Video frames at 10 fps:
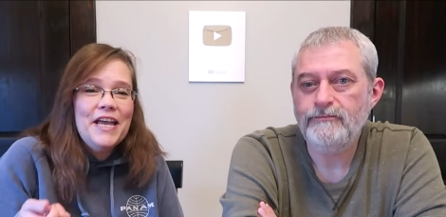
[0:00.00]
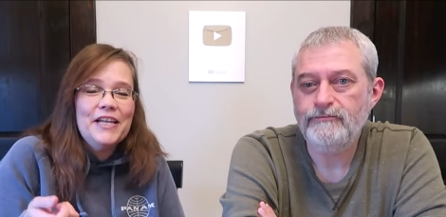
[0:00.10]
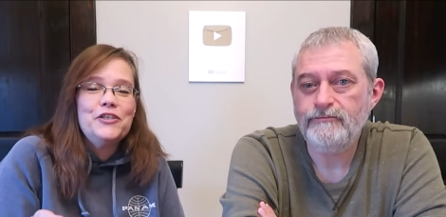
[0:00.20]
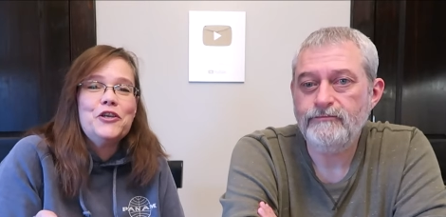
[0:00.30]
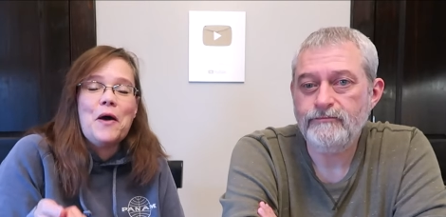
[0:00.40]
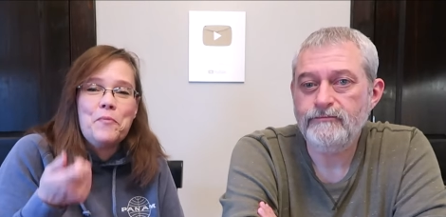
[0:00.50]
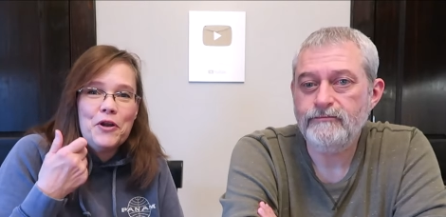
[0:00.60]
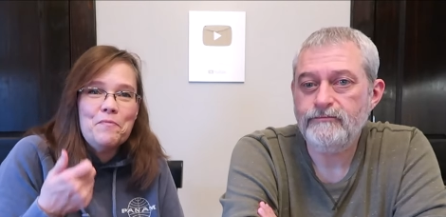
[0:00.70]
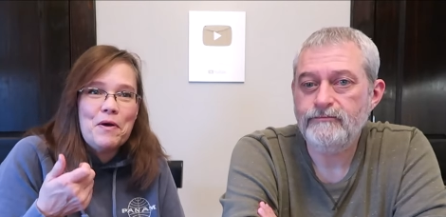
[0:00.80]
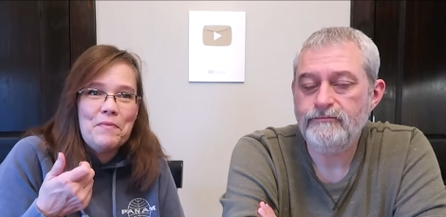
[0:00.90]
Speaker 1: It's, yeah, I put
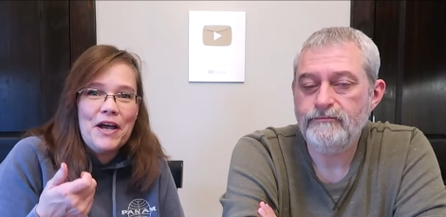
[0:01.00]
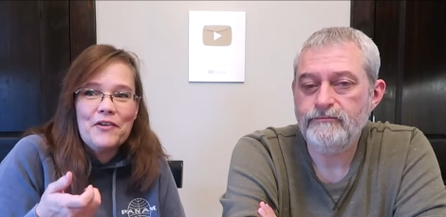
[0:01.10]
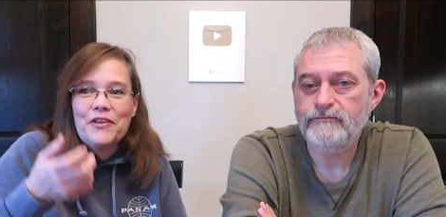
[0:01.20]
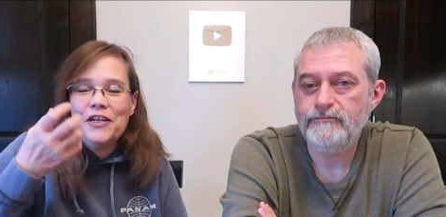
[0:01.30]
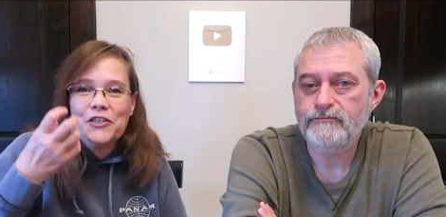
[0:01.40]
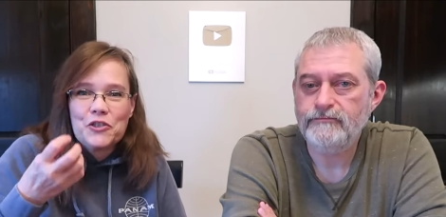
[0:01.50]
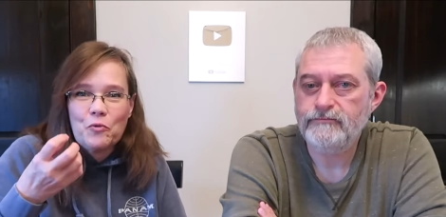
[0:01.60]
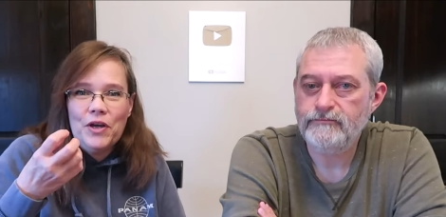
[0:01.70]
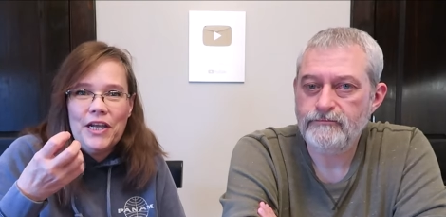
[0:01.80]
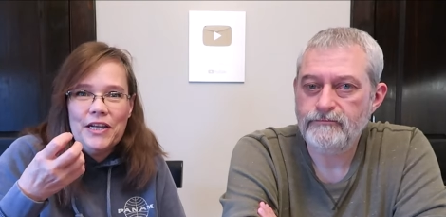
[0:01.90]
it in my mouth and it's
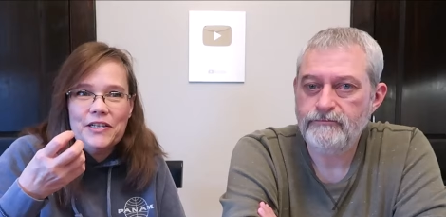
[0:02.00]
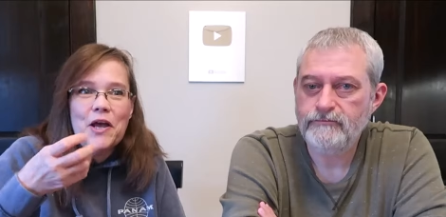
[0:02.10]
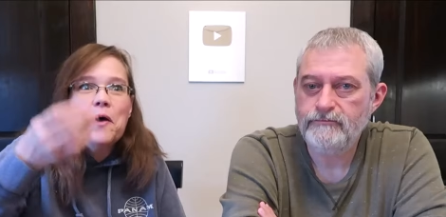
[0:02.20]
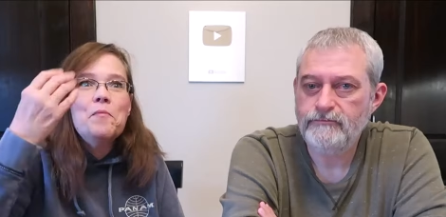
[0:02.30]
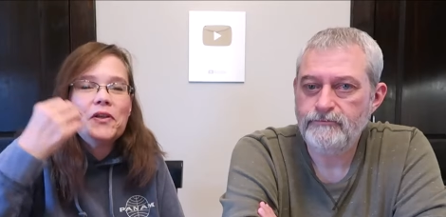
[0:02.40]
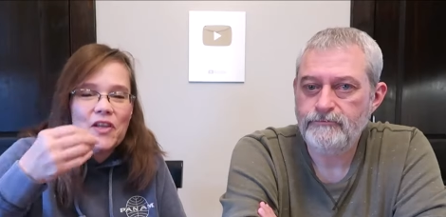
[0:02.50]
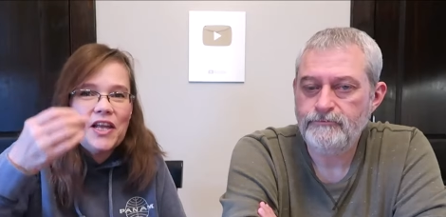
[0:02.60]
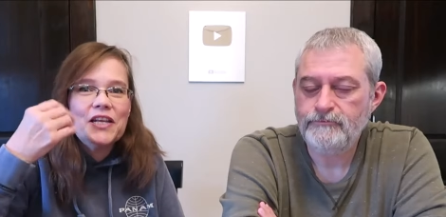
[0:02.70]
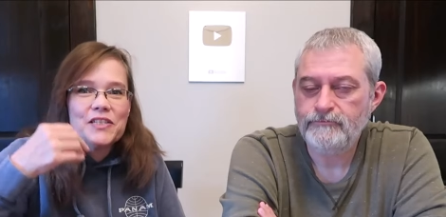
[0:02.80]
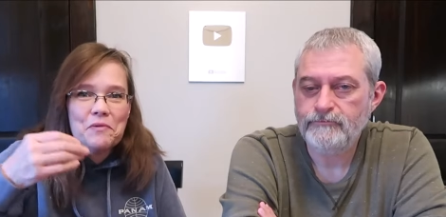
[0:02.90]
sweet, but
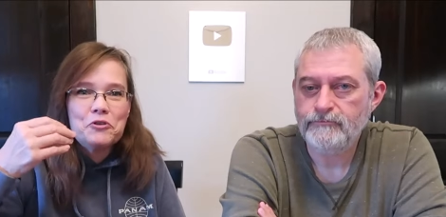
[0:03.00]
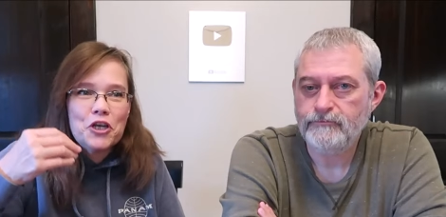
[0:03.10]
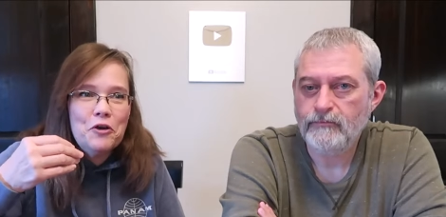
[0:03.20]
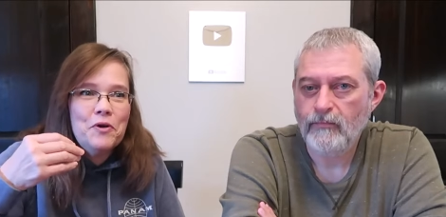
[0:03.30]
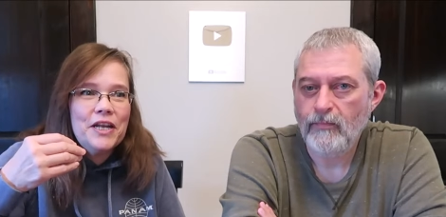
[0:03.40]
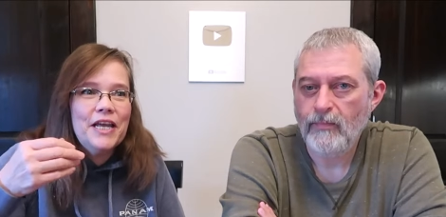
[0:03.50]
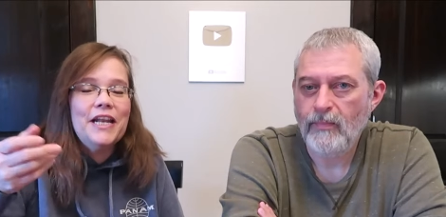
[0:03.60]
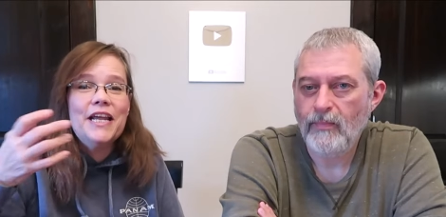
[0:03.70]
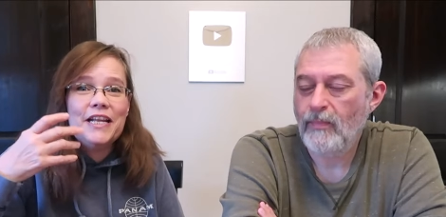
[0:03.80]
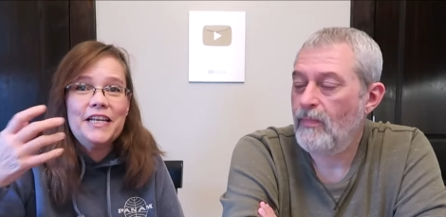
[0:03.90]
then as I'm chewing it,
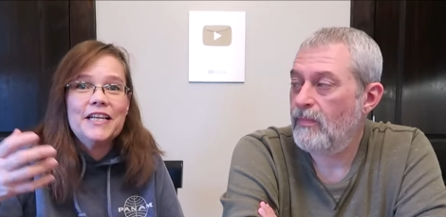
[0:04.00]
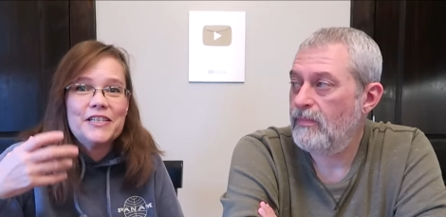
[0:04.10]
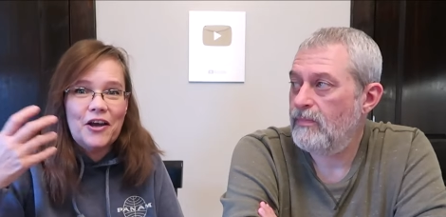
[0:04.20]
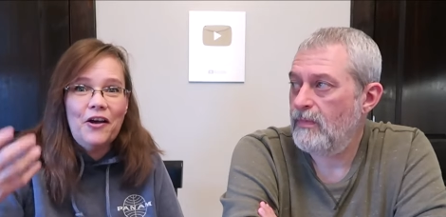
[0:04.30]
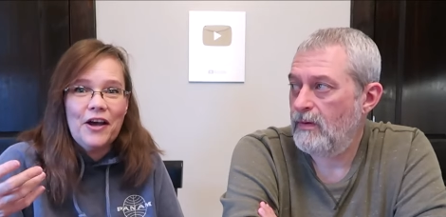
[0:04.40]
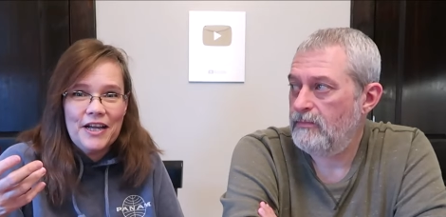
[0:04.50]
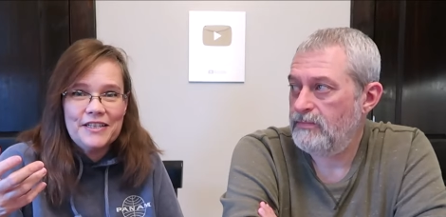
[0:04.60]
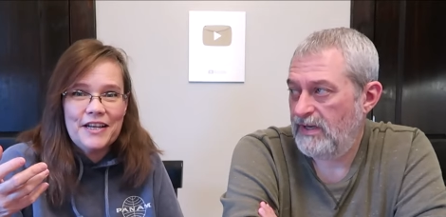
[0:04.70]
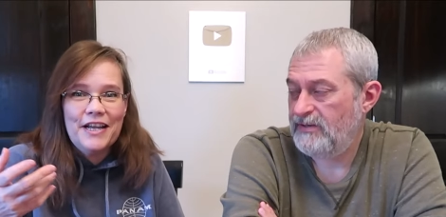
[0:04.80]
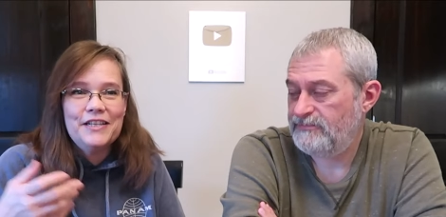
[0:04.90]
it gets hot.
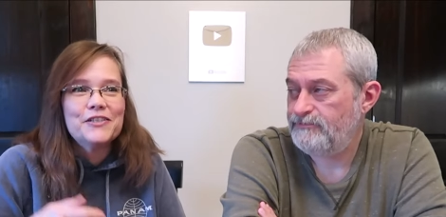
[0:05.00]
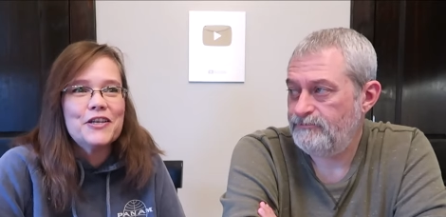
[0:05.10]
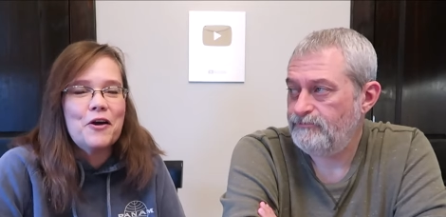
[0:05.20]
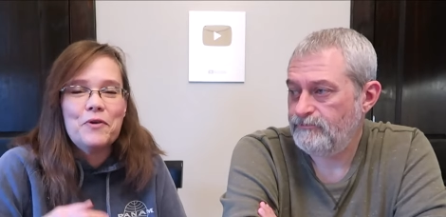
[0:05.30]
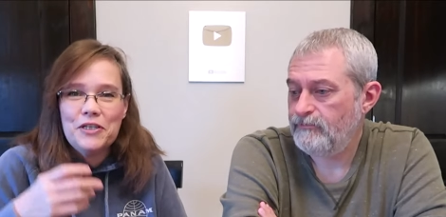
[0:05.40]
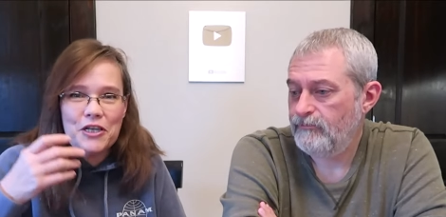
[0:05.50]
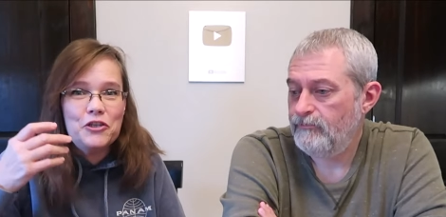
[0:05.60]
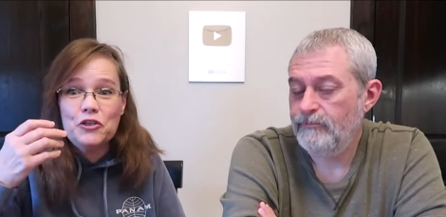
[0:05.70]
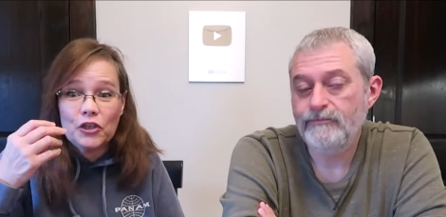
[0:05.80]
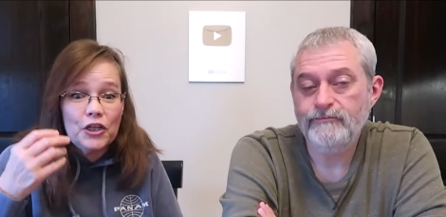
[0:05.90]
Yeah. And so it, it
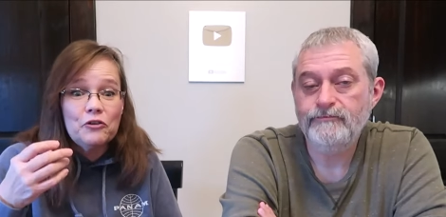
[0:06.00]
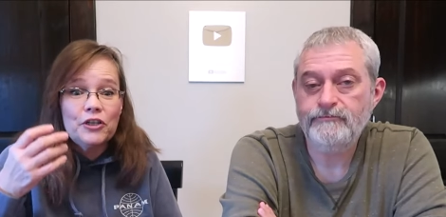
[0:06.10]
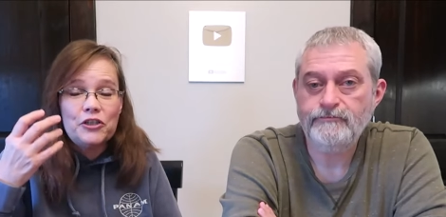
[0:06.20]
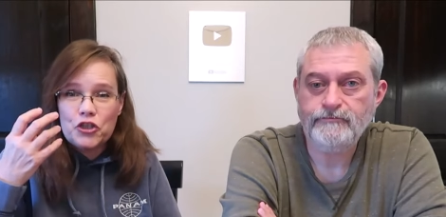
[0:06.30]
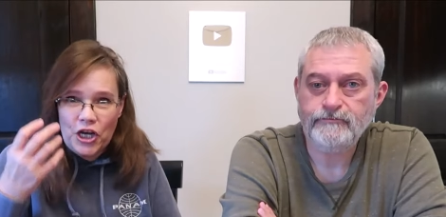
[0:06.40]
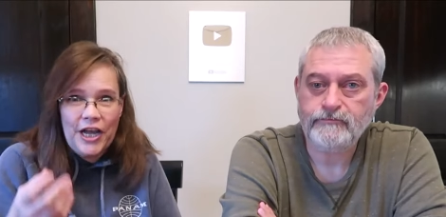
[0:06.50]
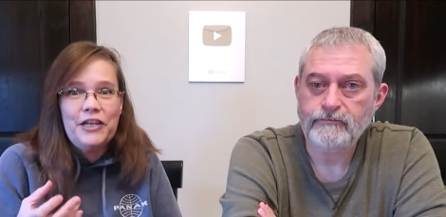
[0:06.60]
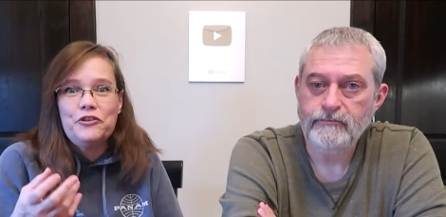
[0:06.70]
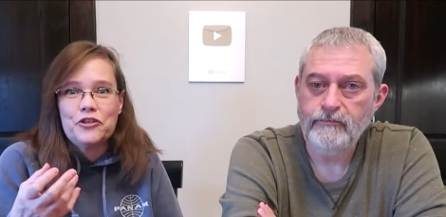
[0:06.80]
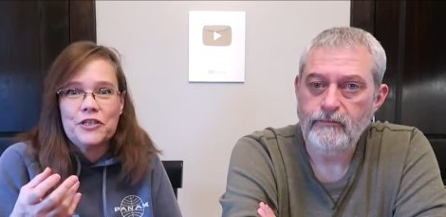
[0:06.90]
literally
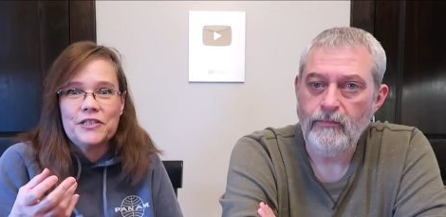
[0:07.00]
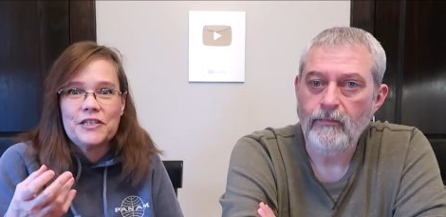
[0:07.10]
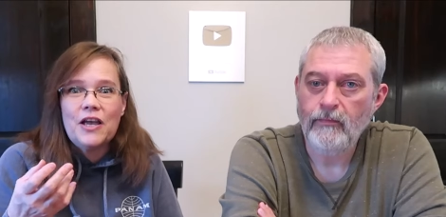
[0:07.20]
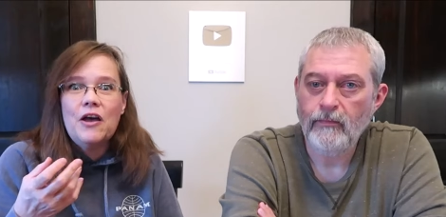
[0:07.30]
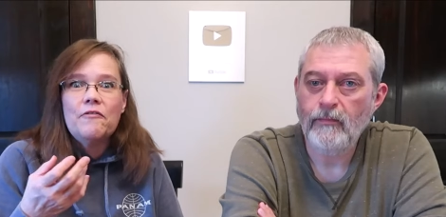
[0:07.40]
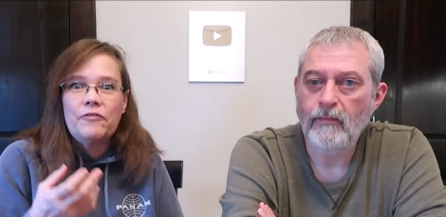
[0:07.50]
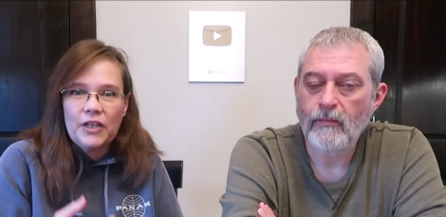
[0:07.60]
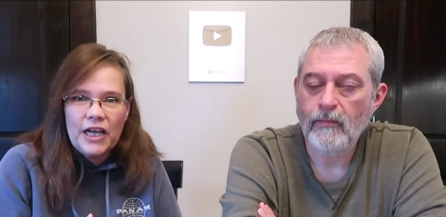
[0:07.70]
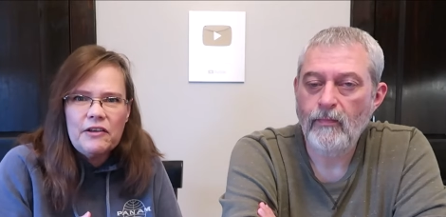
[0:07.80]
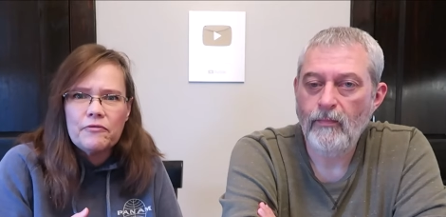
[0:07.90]
changes
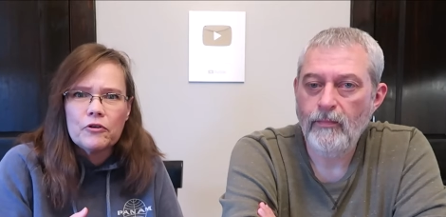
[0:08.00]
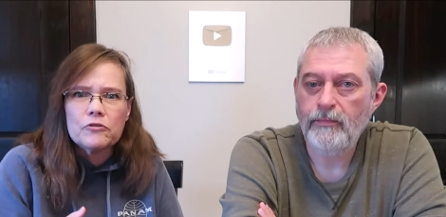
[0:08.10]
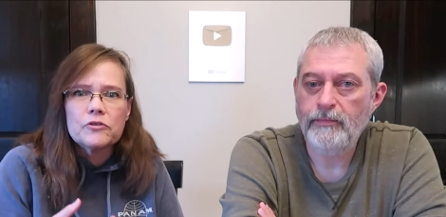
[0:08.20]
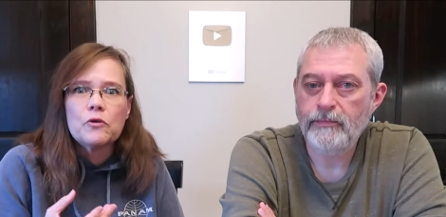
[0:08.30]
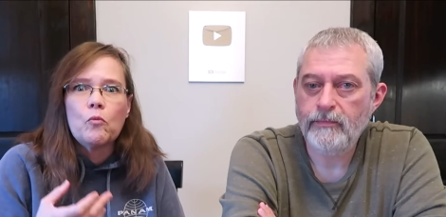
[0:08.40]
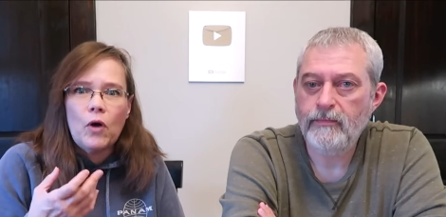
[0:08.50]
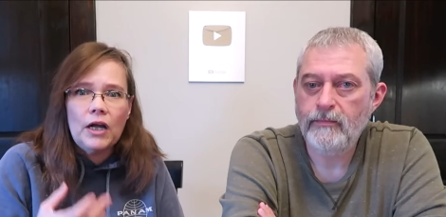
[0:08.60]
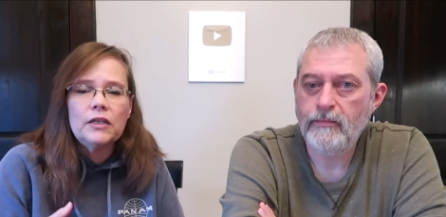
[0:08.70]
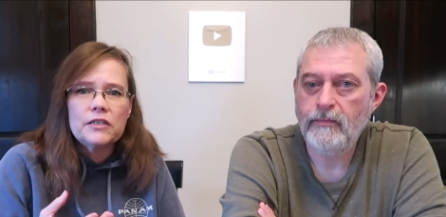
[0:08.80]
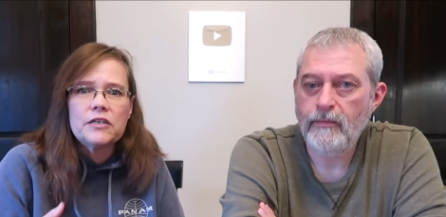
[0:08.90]
flavors
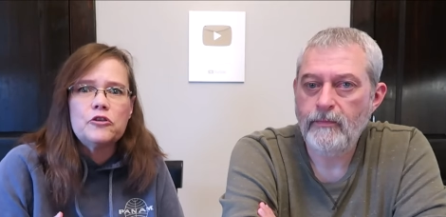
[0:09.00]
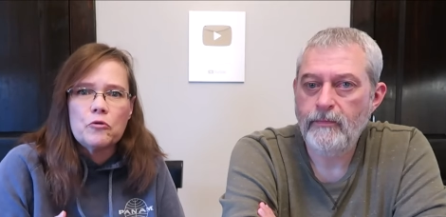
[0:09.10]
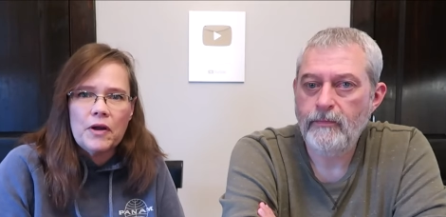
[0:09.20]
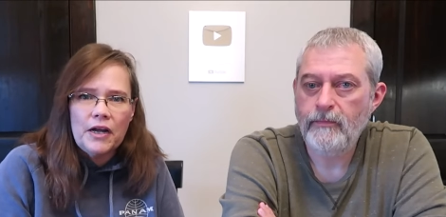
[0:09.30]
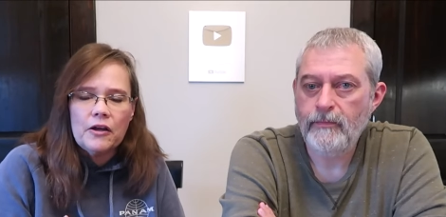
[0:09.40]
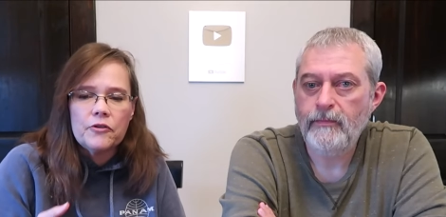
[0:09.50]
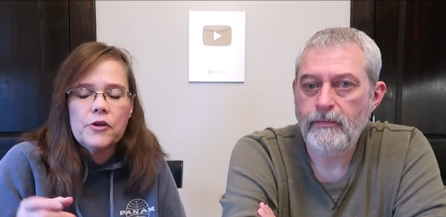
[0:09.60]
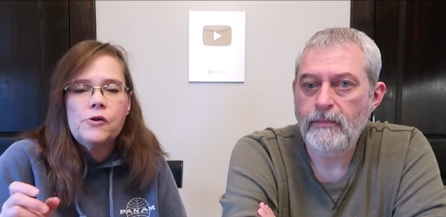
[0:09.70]
while it's in your mouth.